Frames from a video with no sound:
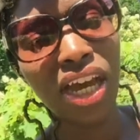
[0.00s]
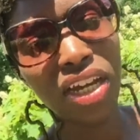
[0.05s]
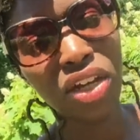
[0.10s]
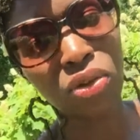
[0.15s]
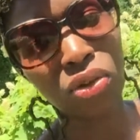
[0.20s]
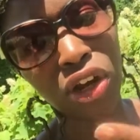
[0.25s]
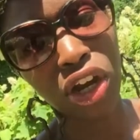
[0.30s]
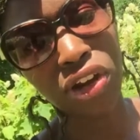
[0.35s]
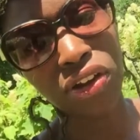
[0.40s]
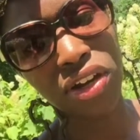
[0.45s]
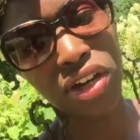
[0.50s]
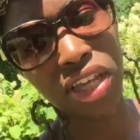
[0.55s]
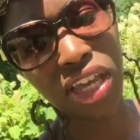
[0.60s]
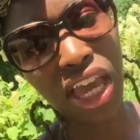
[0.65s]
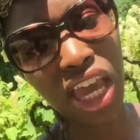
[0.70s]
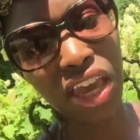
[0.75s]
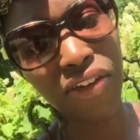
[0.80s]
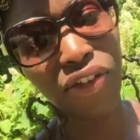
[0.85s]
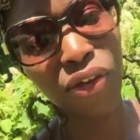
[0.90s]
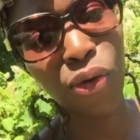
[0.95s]
I don't currently
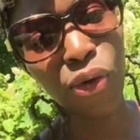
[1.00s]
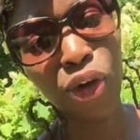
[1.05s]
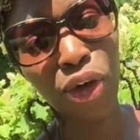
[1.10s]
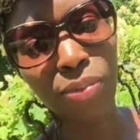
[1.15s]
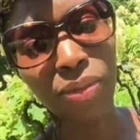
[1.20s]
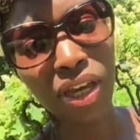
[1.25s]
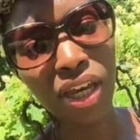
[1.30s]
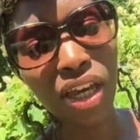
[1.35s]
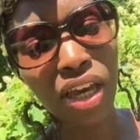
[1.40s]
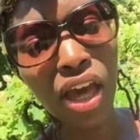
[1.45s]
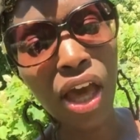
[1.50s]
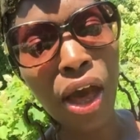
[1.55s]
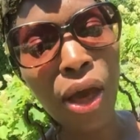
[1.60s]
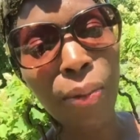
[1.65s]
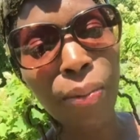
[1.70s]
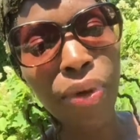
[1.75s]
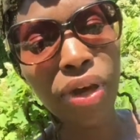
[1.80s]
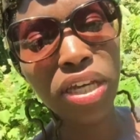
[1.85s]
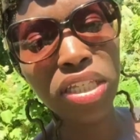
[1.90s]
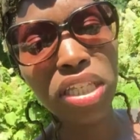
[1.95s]
have it on me,
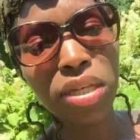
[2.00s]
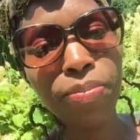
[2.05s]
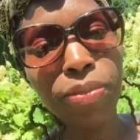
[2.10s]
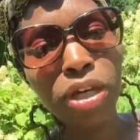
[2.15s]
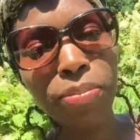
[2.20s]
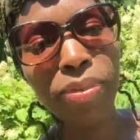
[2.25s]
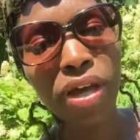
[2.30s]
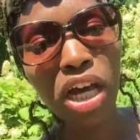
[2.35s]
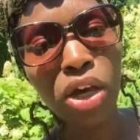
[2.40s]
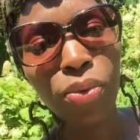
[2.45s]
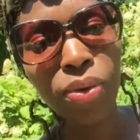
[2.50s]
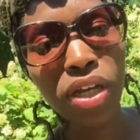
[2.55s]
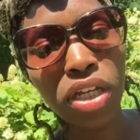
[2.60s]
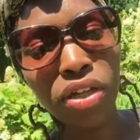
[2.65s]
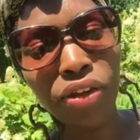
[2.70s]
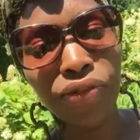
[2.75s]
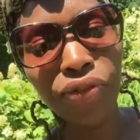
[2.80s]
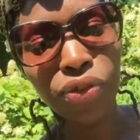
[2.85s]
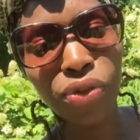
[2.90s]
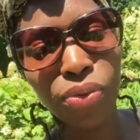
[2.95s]
but it's a book by Queen
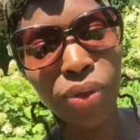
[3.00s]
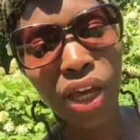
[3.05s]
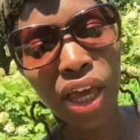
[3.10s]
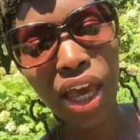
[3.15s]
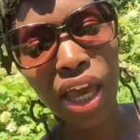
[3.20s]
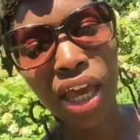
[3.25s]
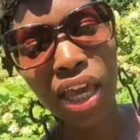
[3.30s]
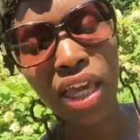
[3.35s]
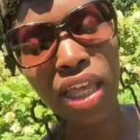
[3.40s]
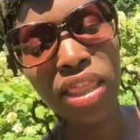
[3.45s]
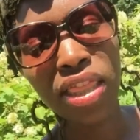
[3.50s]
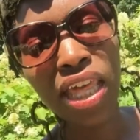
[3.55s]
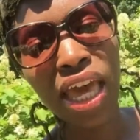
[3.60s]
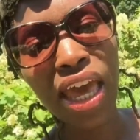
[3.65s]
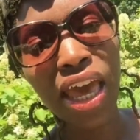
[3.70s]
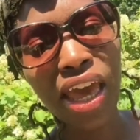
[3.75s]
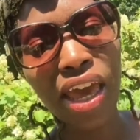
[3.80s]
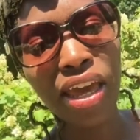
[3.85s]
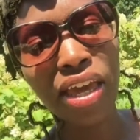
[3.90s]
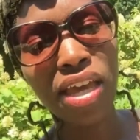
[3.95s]
Afua, and
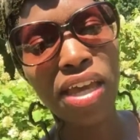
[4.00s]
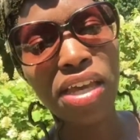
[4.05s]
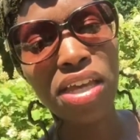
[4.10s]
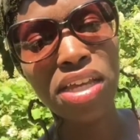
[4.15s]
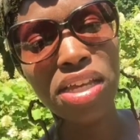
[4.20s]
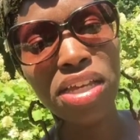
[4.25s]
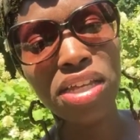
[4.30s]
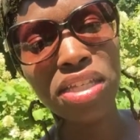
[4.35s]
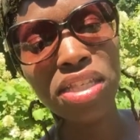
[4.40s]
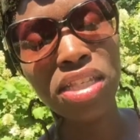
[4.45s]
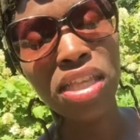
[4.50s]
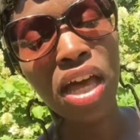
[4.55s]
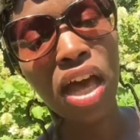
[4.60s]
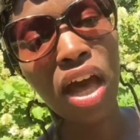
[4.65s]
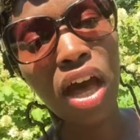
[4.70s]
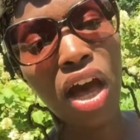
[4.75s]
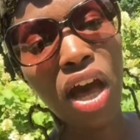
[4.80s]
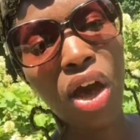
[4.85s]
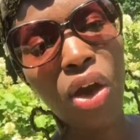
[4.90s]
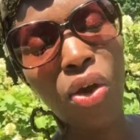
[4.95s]
that is
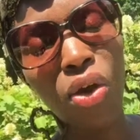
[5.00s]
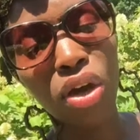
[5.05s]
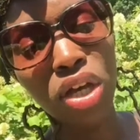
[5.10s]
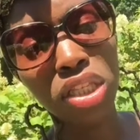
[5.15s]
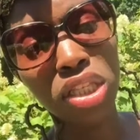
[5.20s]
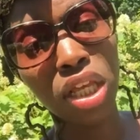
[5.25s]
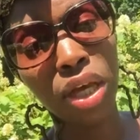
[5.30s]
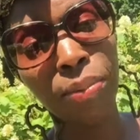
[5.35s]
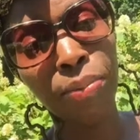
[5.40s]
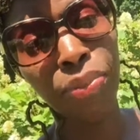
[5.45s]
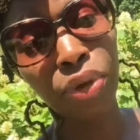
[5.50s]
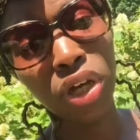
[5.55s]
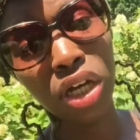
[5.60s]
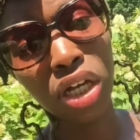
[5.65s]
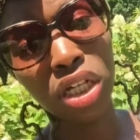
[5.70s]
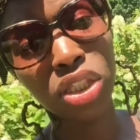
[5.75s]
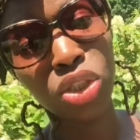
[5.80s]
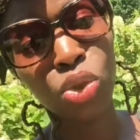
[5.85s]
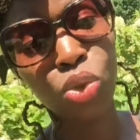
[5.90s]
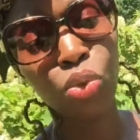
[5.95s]
an awesome
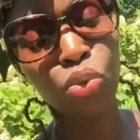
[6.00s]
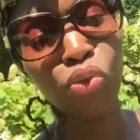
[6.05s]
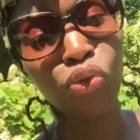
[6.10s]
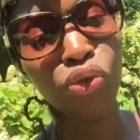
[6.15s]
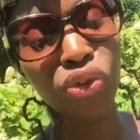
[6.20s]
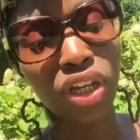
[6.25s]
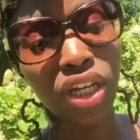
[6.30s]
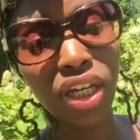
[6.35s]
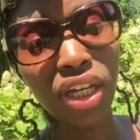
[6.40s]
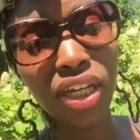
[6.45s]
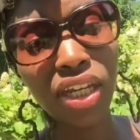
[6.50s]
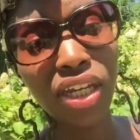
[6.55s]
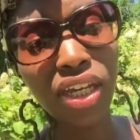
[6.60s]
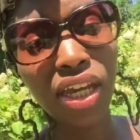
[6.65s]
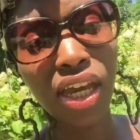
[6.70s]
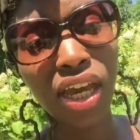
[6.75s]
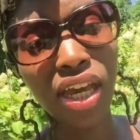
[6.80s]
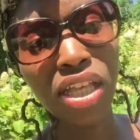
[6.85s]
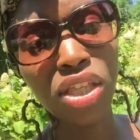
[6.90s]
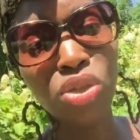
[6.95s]
book to
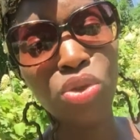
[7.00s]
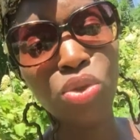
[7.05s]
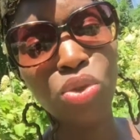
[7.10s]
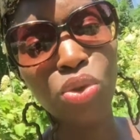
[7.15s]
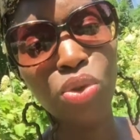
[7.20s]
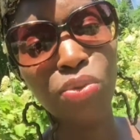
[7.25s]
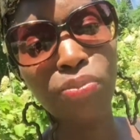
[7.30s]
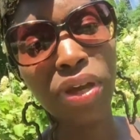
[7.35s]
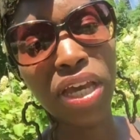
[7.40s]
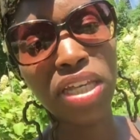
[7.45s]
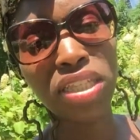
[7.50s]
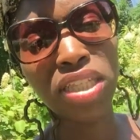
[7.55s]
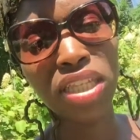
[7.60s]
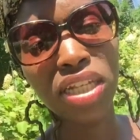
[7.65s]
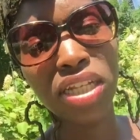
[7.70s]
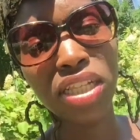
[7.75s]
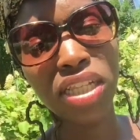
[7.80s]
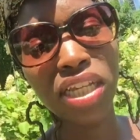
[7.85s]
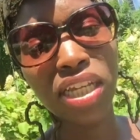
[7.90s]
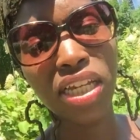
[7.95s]
read and to
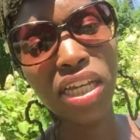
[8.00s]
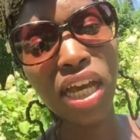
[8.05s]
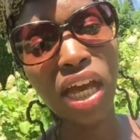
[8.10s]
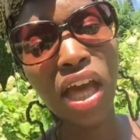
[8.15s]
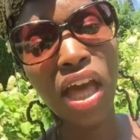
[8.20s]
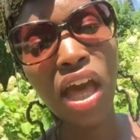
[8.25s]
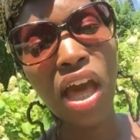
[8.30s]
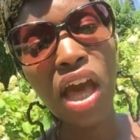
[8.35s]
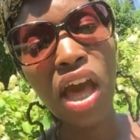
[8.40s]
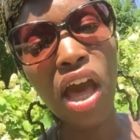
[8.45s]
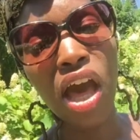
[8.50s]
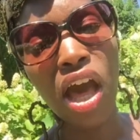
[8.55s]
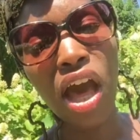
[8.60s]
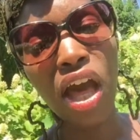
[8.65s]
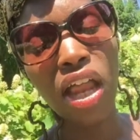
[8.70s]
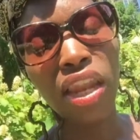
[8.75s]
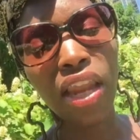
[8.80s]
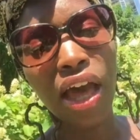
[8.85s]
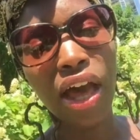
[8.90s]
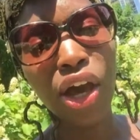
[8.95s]
basically
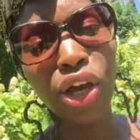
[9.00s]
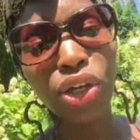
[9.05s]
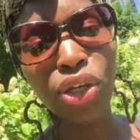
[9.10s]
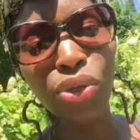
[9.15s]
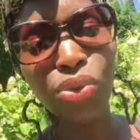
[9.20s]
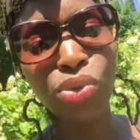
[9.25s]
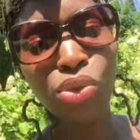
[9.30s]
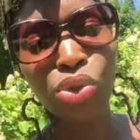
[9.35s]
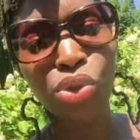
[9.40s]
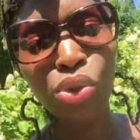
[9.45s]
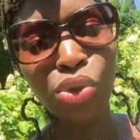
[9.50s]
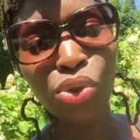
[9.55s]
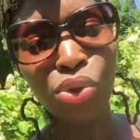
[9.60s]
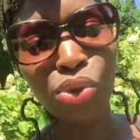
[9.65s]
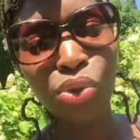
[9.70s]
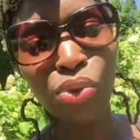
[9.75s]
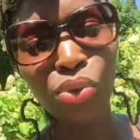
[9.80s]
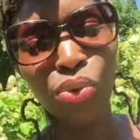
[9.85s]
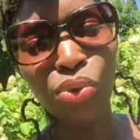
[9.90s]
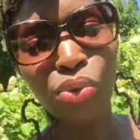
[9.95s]
allow you
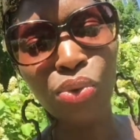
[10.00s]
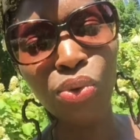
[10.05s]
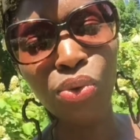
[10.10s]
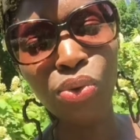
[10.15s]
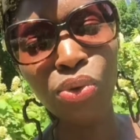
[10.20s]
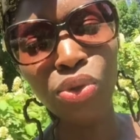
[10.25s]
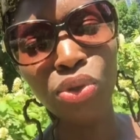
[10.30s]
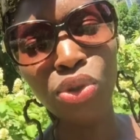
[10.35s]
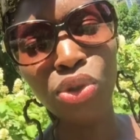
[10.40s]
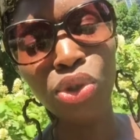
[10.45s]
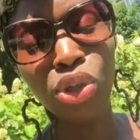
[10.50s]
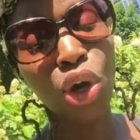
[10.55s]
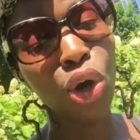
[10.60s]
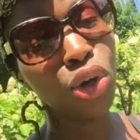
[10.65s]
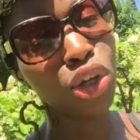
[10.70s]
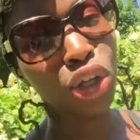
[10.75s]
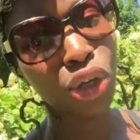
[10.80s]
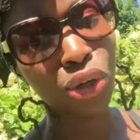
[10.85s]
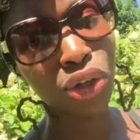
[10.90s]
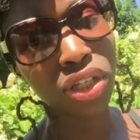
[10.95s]
to know
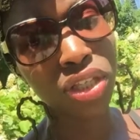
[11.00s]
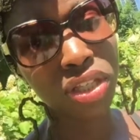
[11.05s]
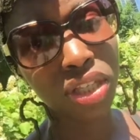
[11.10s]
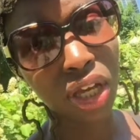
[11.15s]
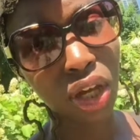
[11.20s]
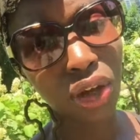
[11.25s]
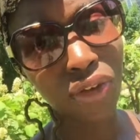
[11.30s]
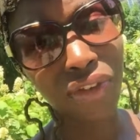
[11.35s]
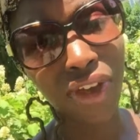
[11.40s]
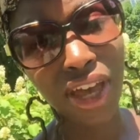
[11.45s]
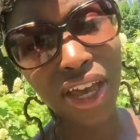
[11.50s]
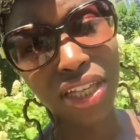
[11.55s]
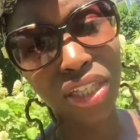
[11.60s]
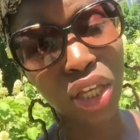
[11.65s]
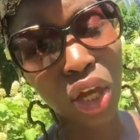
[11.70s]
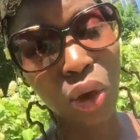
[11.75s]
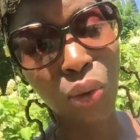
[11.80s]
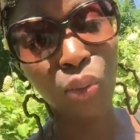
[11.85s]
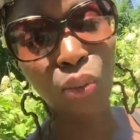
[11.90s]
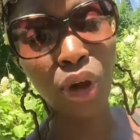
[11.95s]
yourself as
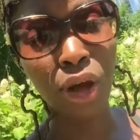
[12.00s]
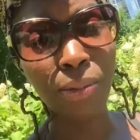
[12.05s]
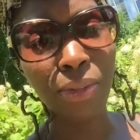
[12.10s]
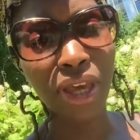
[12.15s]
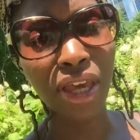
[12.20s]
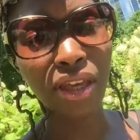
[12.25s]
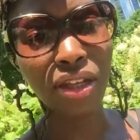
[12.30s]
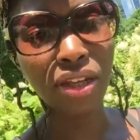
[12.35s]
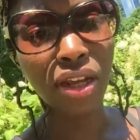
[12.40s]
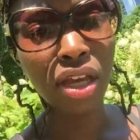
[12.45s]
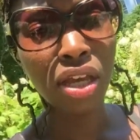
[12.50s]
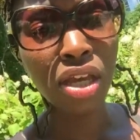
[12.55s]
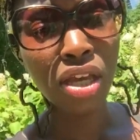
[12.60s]
a woman.